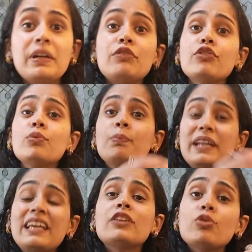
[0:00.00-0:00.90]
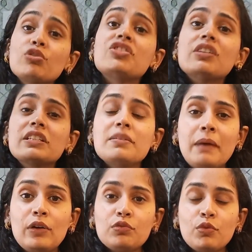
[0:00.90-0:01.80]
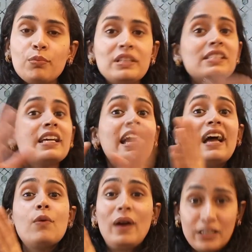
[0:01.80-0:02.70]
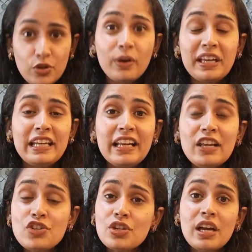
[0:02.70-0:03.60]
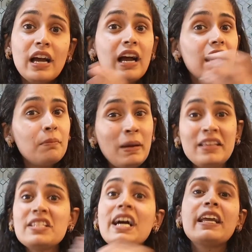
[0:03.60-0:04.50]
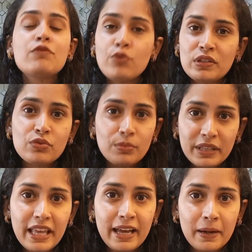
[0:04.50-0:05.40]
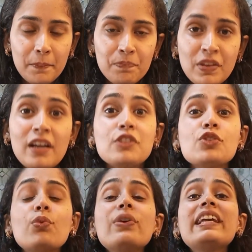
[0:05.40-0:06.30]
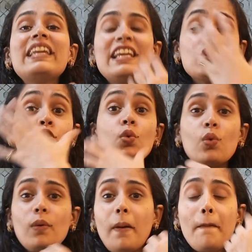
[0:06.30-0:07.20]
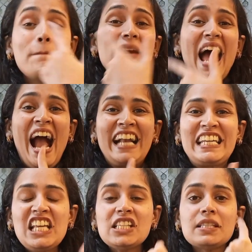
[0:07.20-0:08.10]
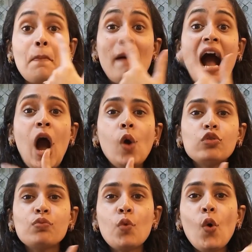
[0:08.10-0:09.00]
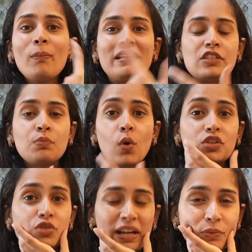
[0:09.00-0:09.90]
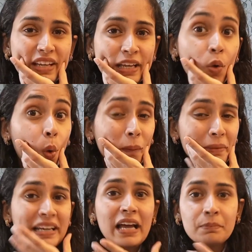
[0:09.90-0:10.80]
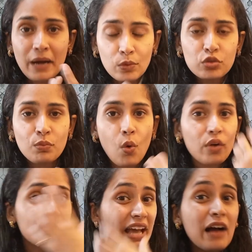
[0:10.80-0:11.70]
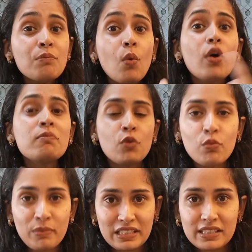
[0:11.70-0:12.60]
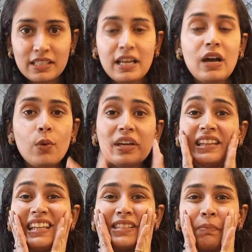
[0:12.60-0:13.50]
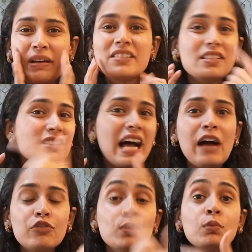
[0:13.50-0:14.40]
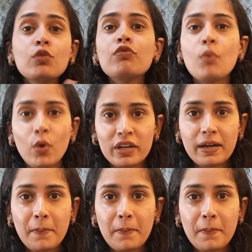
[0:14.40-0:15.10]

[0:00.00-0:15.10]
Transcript: But if you bring those certain mouth movements while talking in English, mother tongue influence will be there. So we need to practice mouth movements more so that we can open our mouth more. We have more movements. Okay, these muscles have to move more.